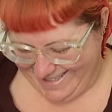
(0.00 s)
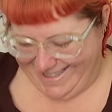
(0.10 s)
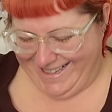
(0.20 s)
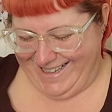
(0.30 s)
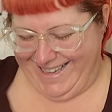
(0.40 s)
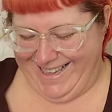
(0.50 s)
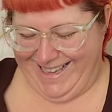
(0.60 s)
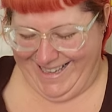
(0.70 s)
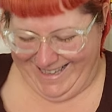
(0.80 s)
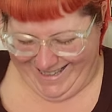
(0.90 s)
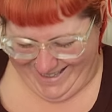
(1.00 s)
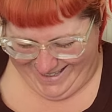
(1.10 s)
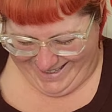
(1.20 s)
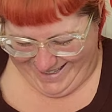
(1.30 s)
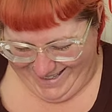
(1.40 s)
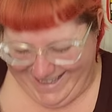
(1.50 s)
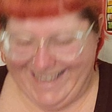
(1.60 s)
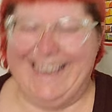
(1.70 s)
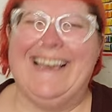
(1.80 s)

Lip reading: [no speech]